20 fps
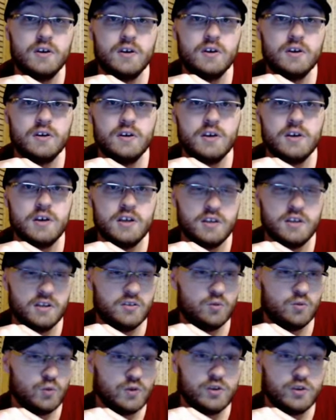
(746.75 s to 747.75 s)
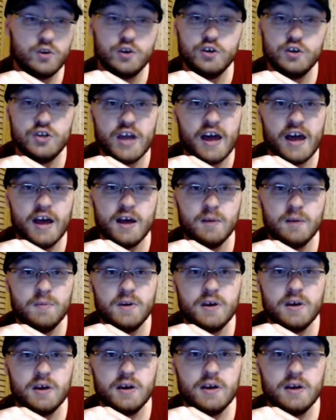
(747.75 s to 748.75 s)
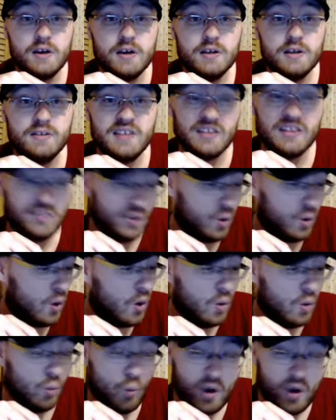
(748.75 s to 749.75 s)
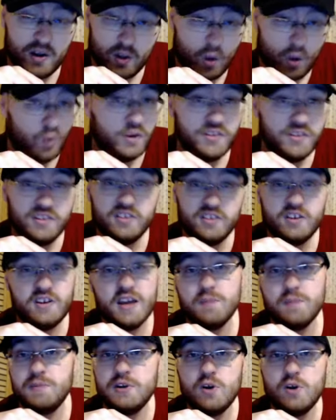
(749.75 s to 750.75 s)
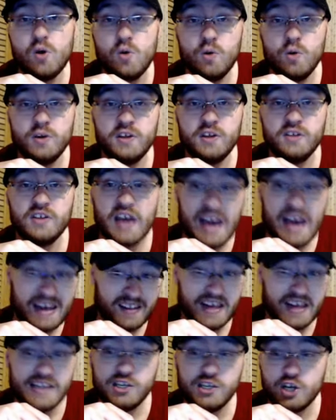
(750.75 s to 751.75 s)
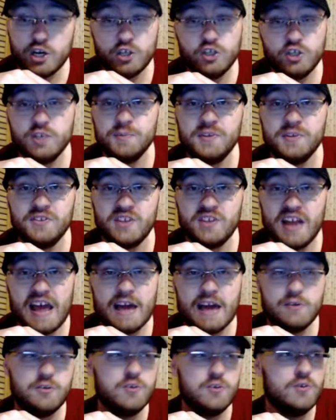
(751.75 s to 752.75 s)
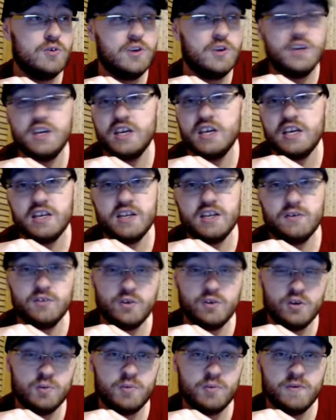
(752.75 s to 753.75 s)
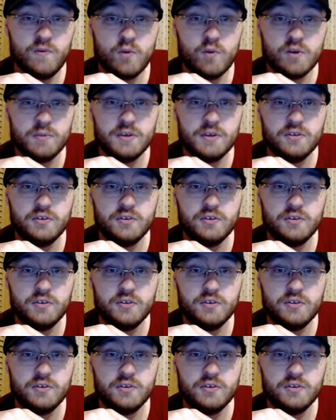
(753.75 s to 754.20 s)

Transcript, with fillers: He does a really good job. That's the one of the only things that kept me going is I like John Drummond as an actor. He gives a good performance.